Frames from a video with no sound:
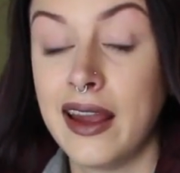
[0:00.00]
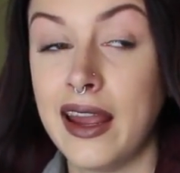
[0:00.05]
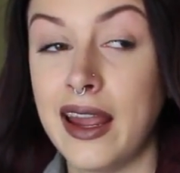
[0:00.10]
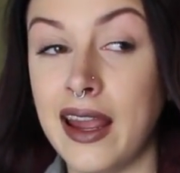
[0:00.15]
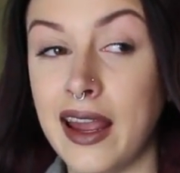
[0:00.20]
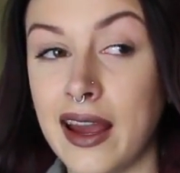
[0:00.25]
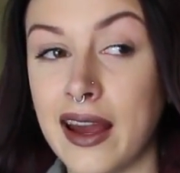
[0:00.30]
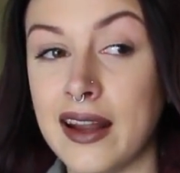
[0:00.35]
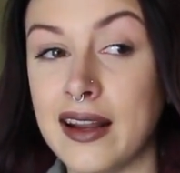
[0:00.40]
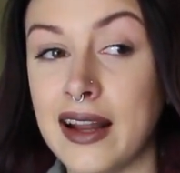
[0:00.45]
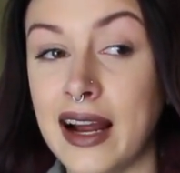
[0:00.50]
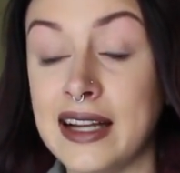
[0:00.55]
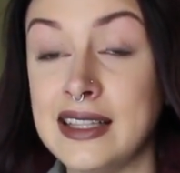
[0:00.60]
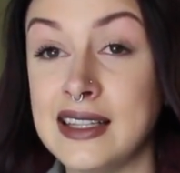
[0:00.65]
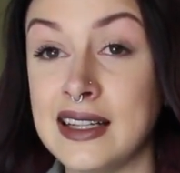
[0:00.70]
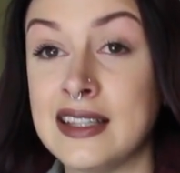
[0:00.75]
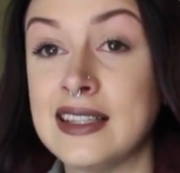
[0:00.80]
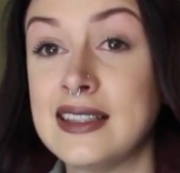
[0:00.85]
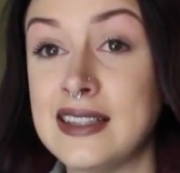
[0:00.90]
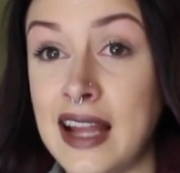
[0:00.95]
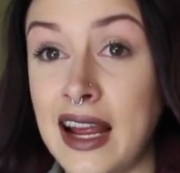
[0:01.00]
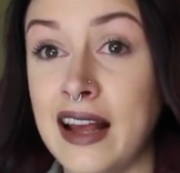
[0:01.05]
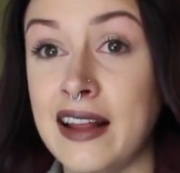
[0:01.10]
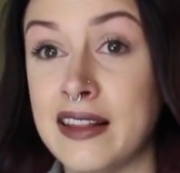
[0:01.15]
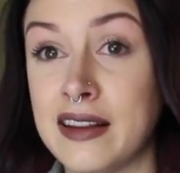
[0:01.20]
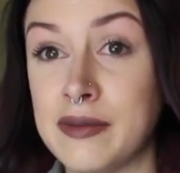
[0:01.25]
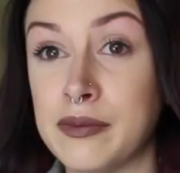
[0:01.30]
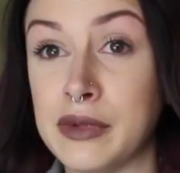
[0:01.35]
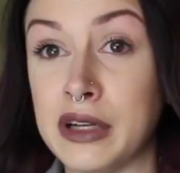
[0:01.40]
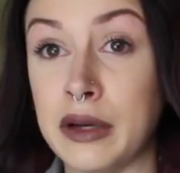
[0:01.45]
and I didn't take
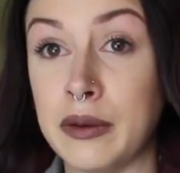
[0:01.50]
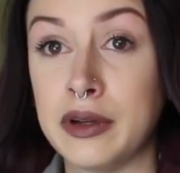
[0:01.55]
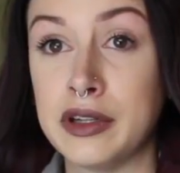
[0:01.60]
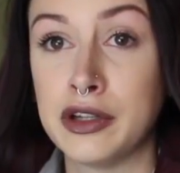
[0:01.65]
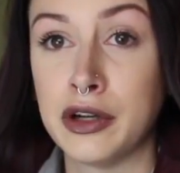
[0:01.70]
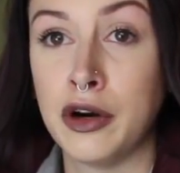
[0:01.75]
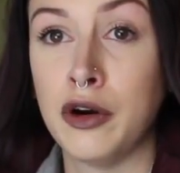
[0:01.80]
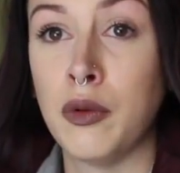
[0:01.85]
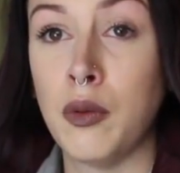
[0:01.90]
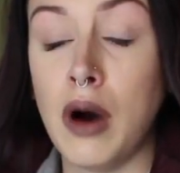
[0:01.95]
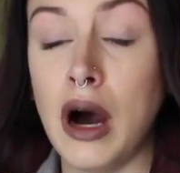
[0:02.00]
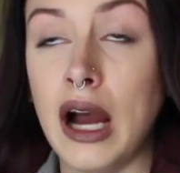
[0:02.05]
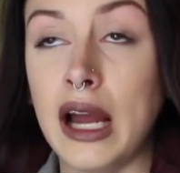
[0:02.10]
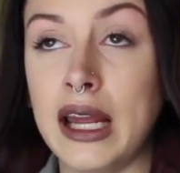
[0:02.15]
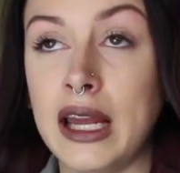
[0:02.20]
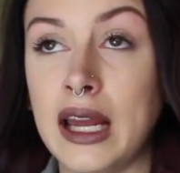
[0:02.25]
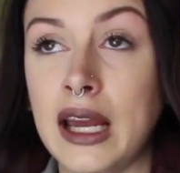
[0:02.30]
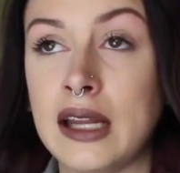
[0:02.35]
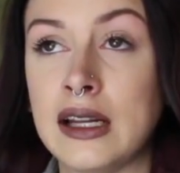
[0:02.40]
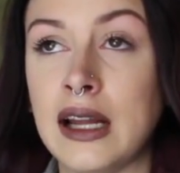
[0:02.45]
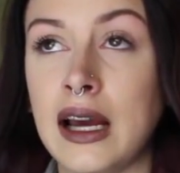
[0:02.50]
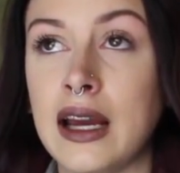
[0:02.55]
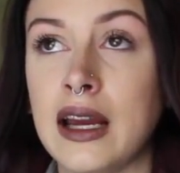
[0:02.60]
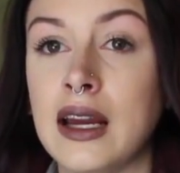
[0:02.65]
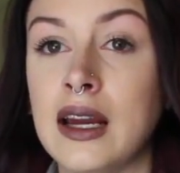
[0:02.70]
them when I went to Hawaii, and